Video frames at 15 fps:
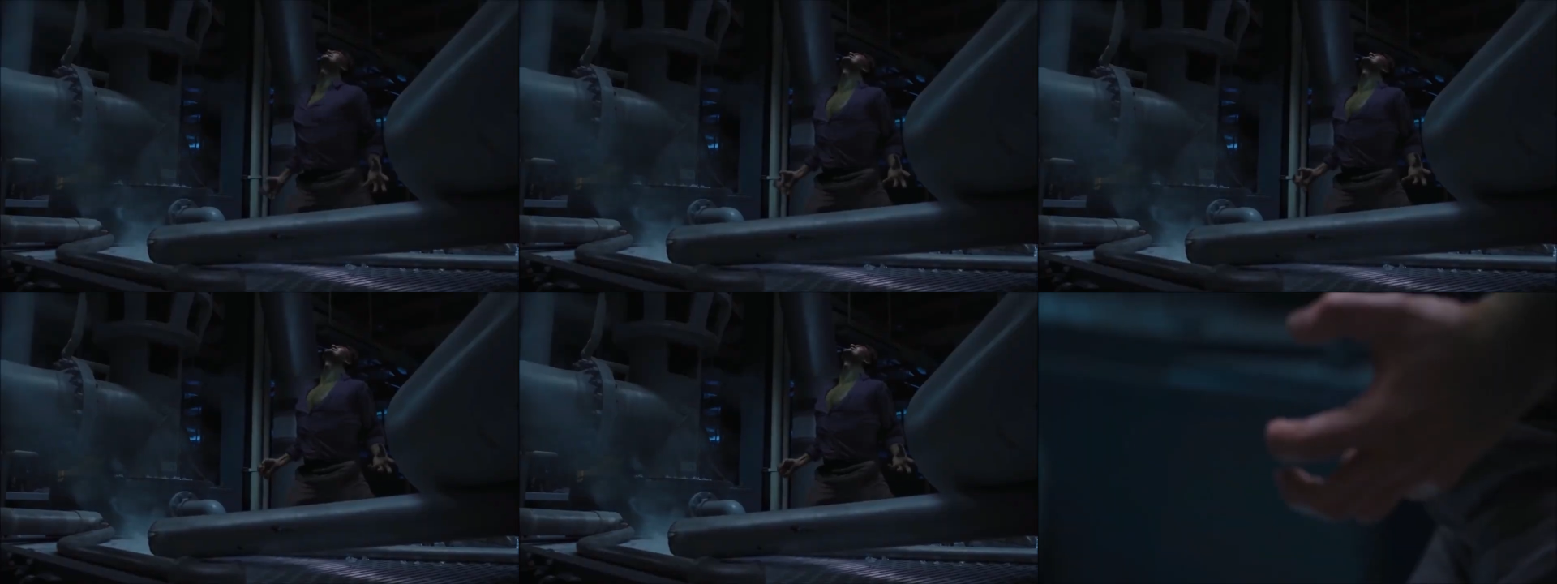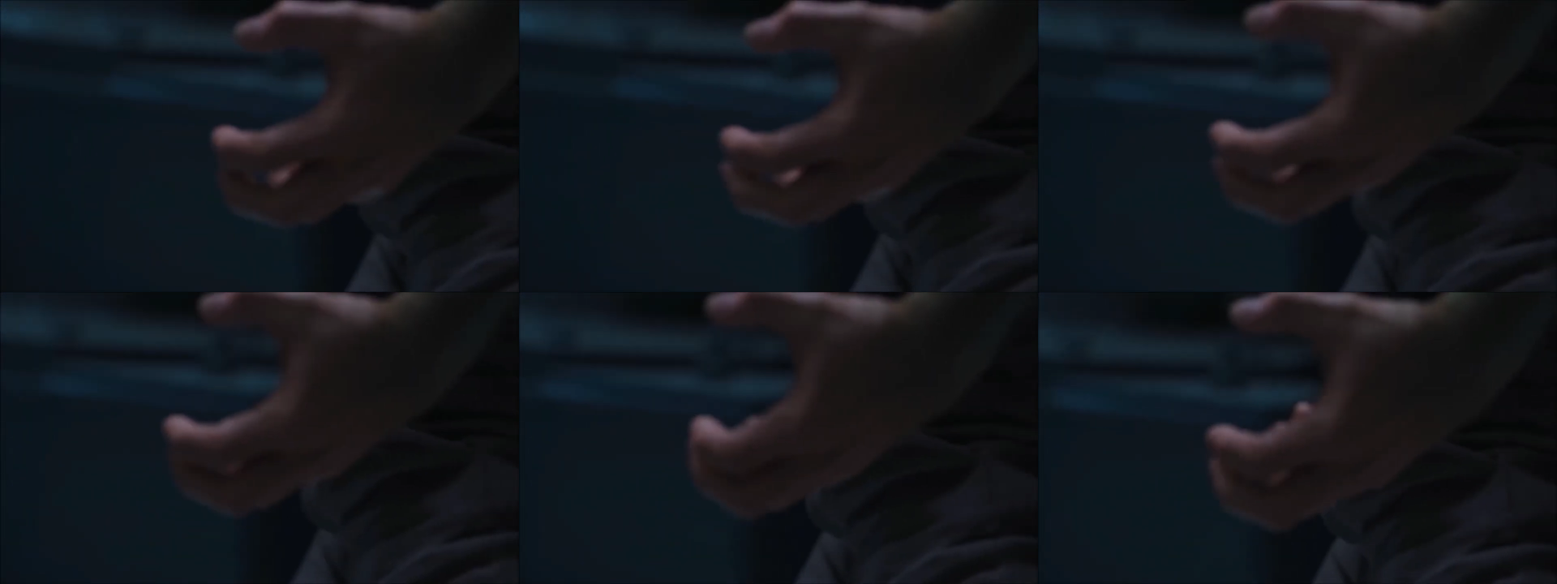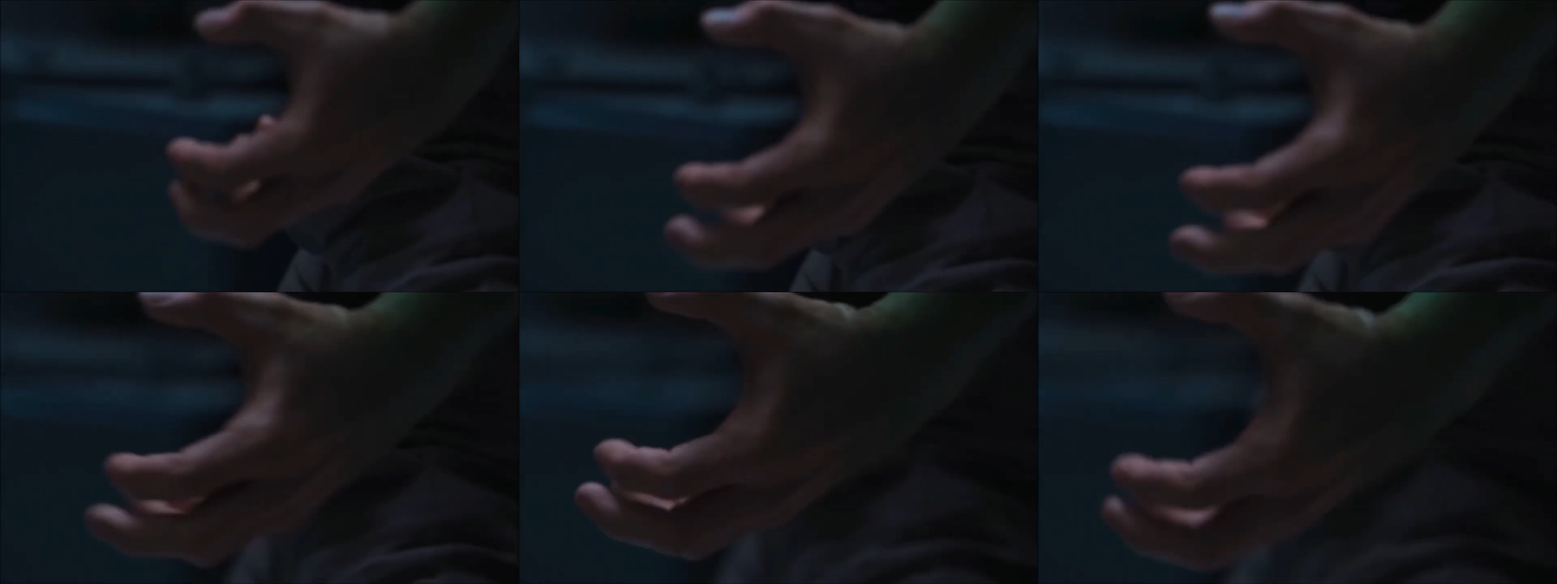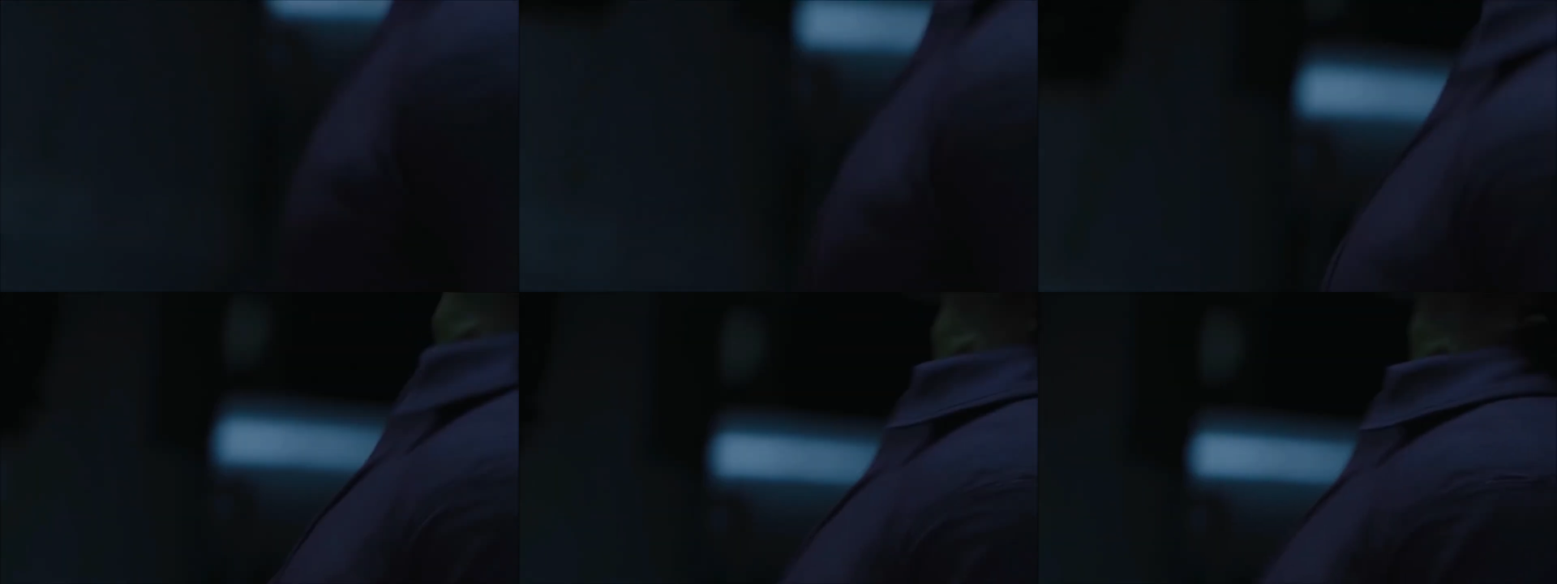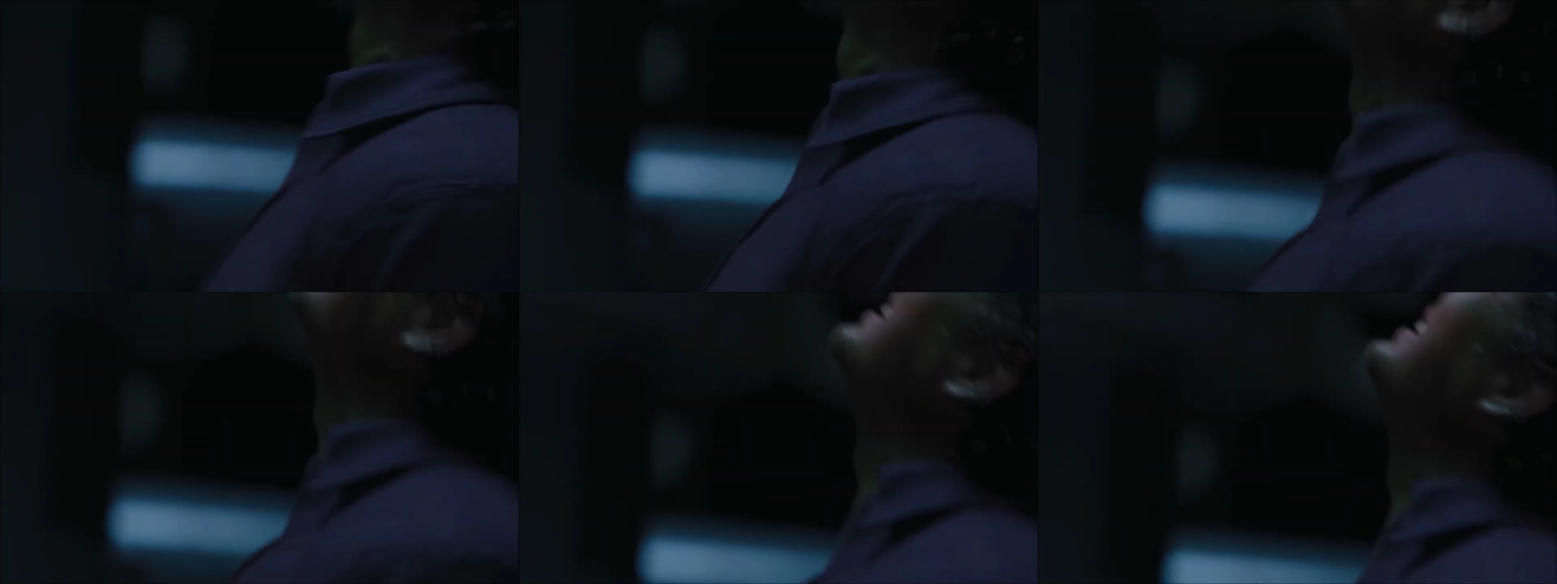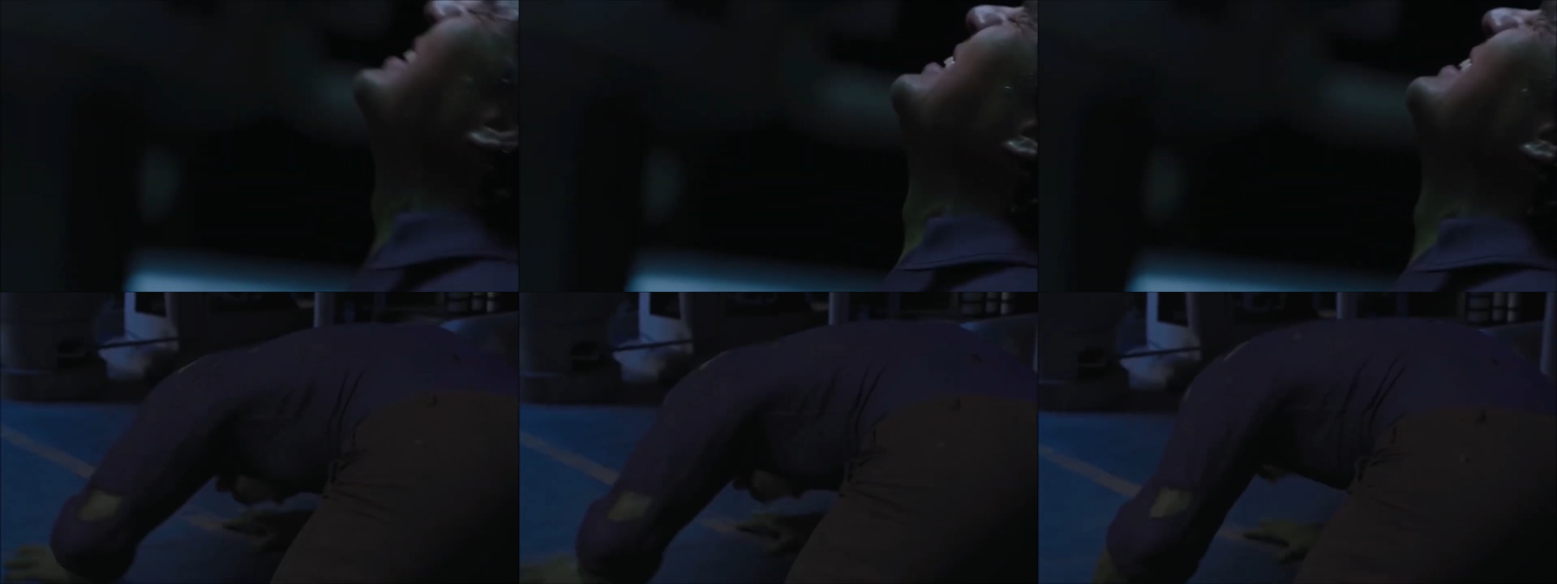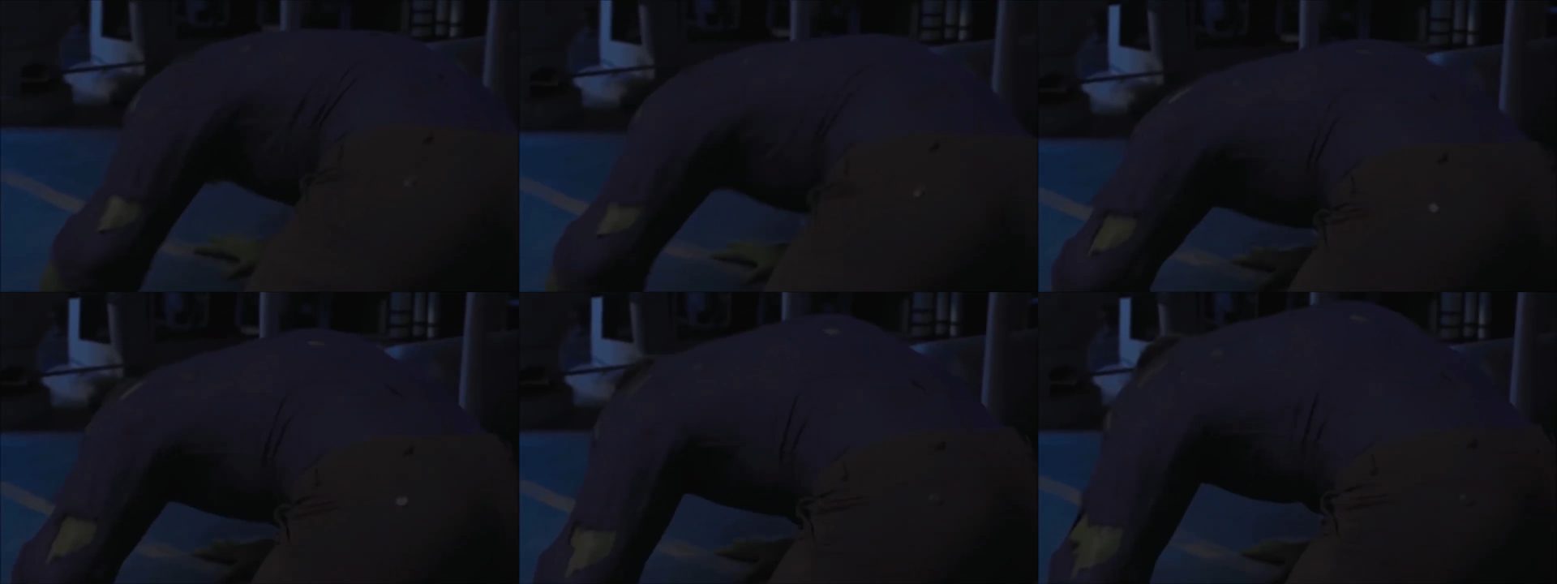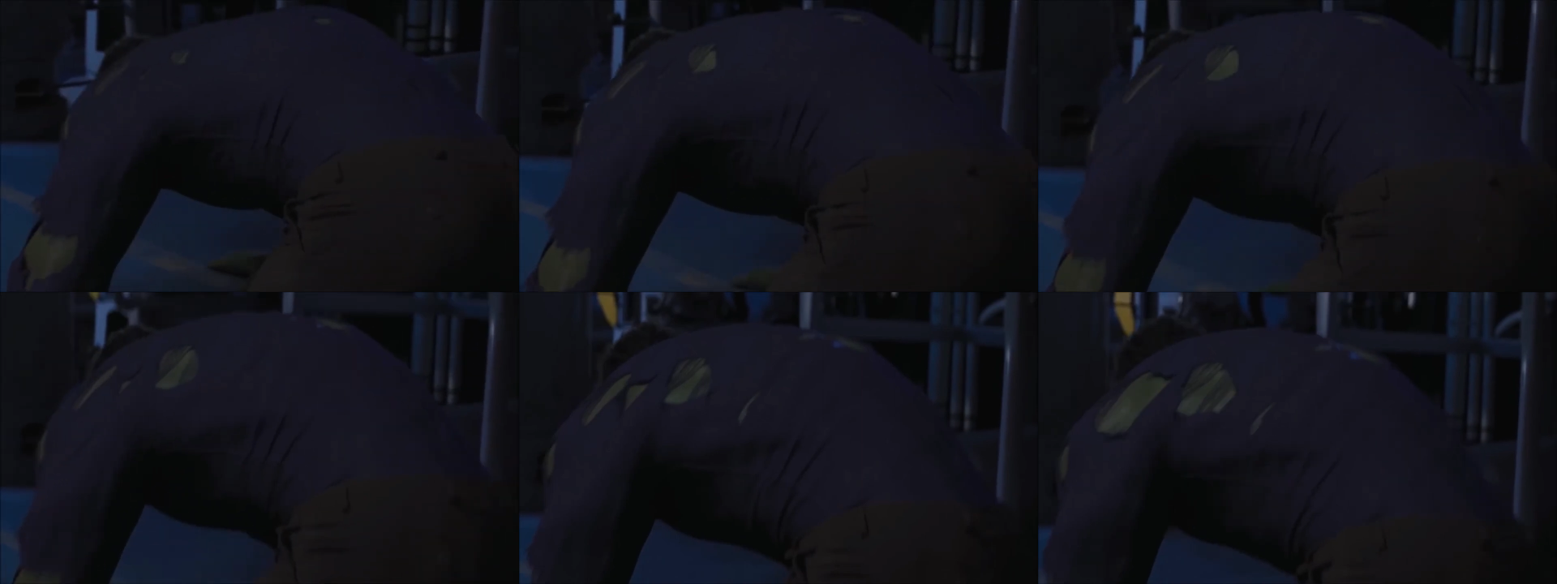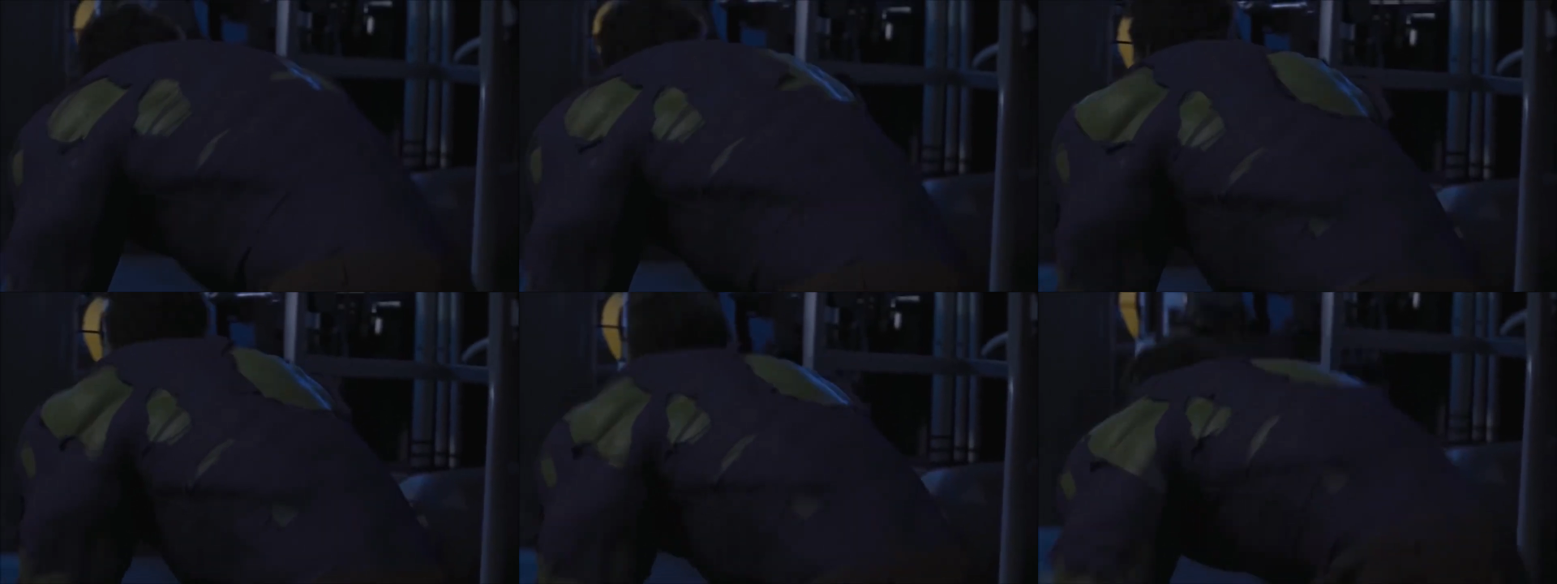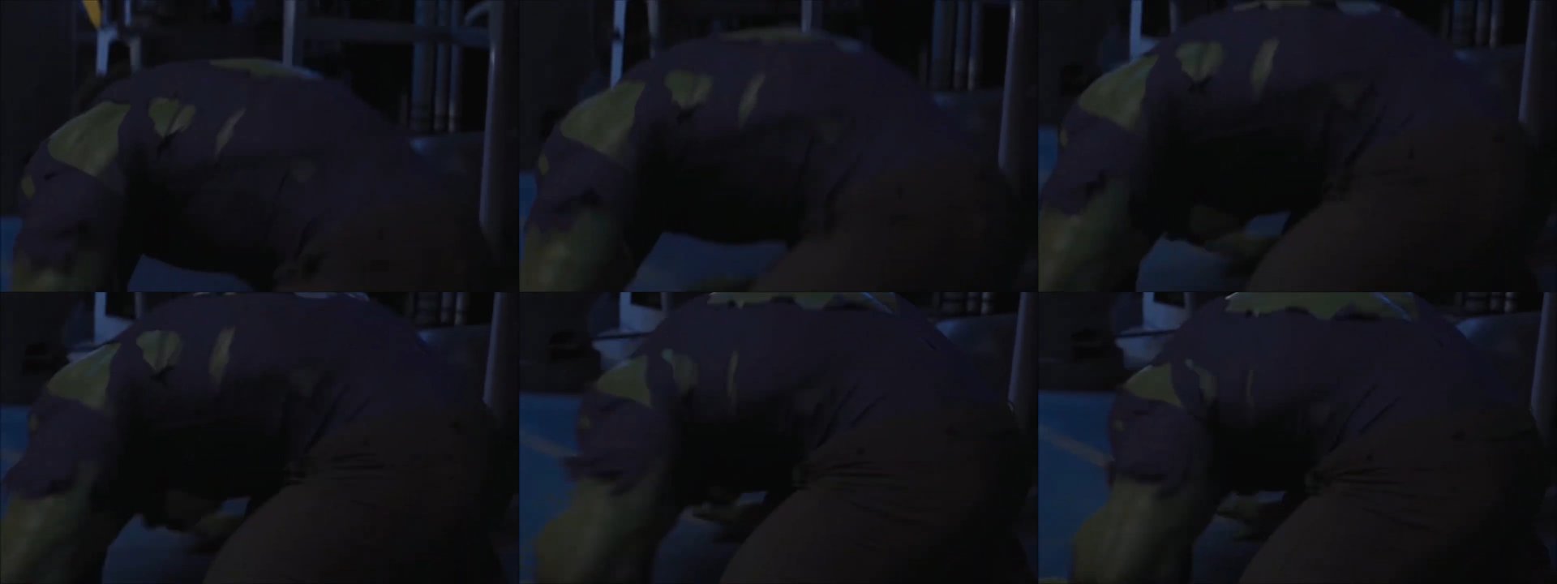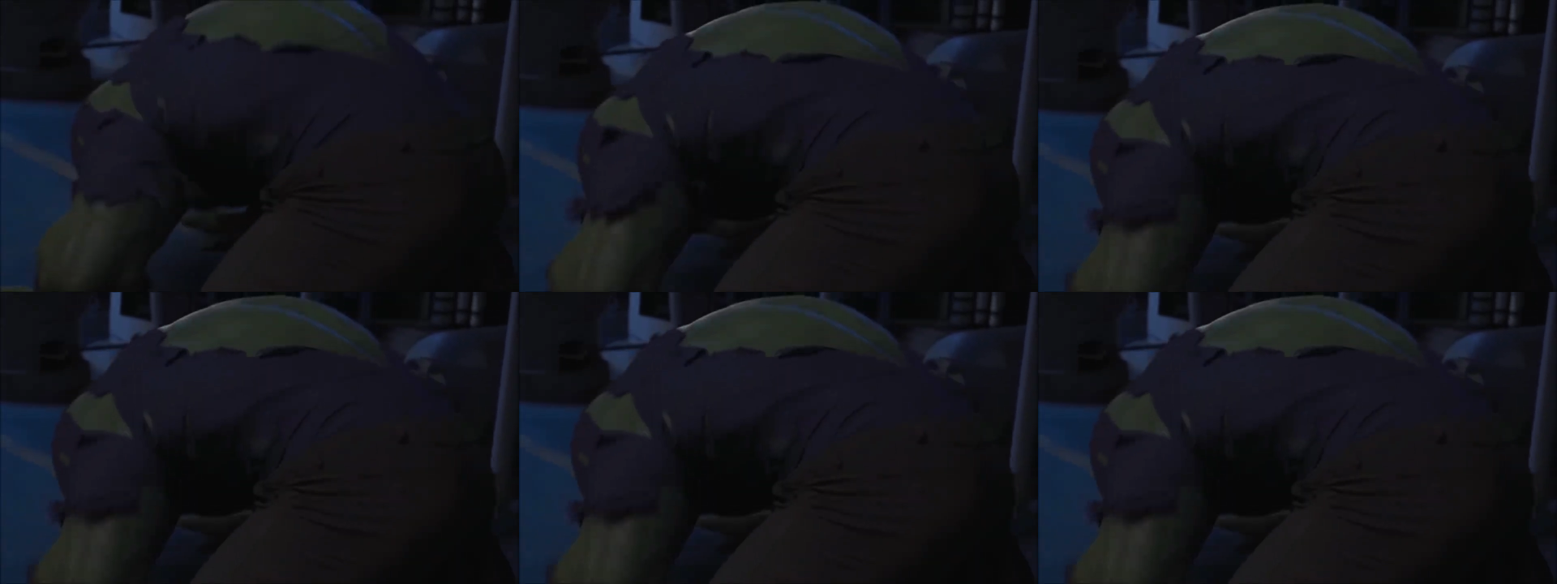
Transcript: Nobody's mouth can be seen.